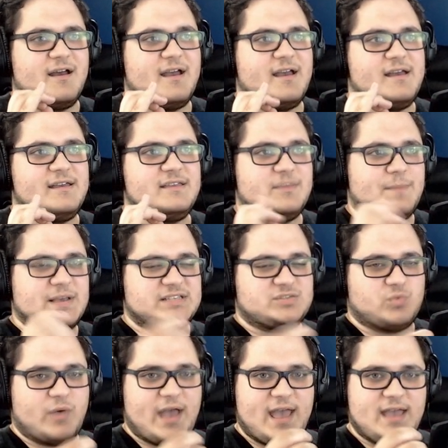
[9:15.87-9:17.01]
in the best
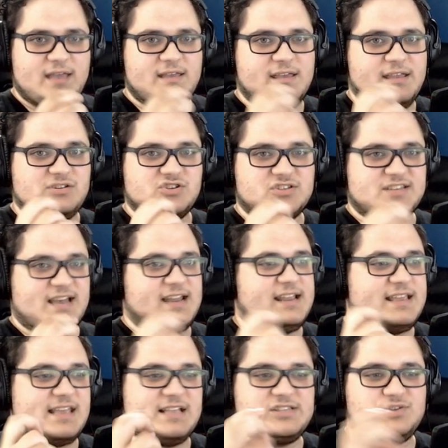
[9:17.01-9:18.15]
way. It just kind of
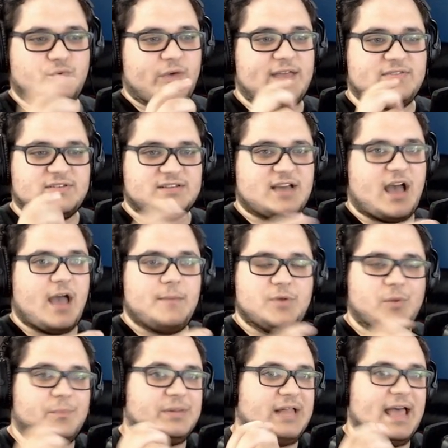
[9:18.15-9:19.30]
eats away at the time. You'll
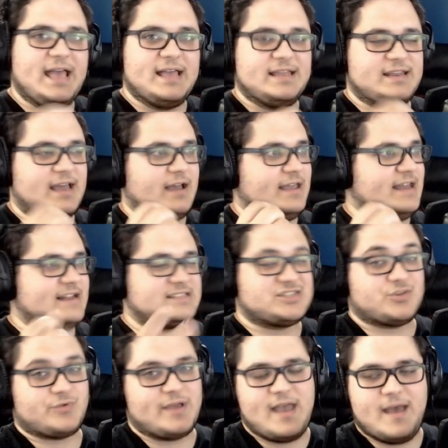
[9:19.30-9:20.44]
play it, and it's
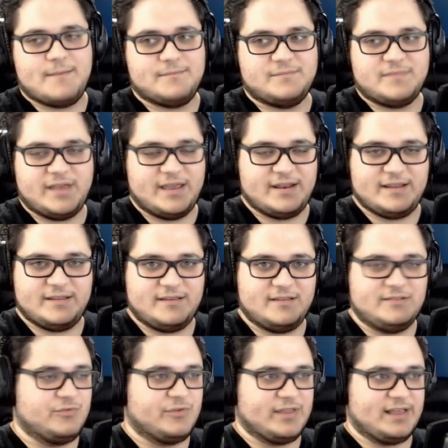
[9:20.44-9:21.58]
3 a.m. And
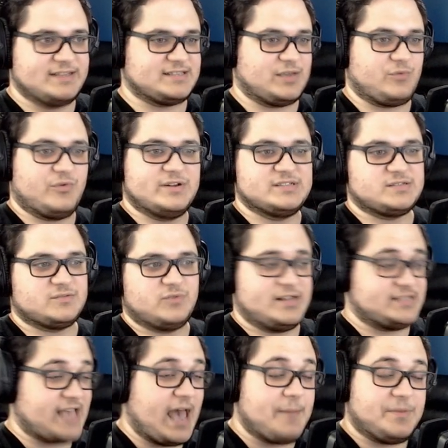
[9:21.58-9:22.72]
you realize, like, what
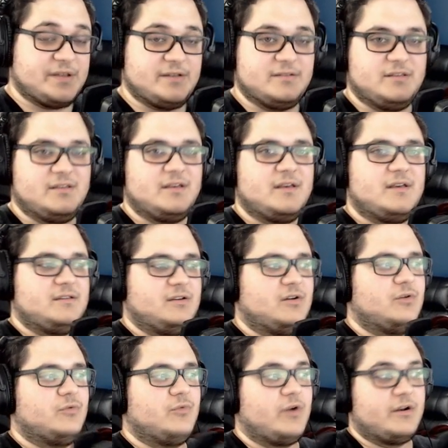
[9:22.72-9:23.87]
has happened.
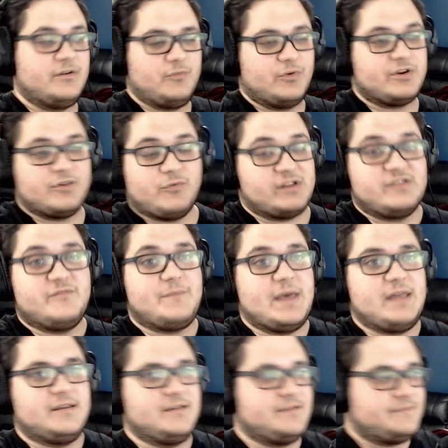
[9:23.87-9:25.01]
You'll wonder where you've
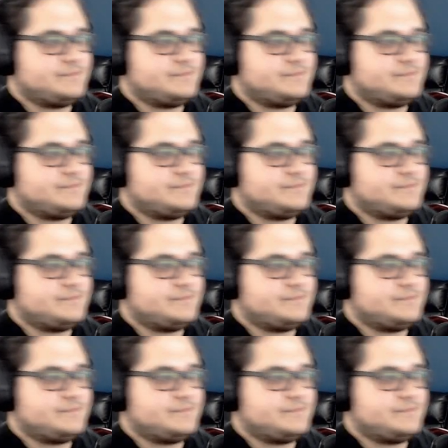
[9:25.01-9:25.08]
been.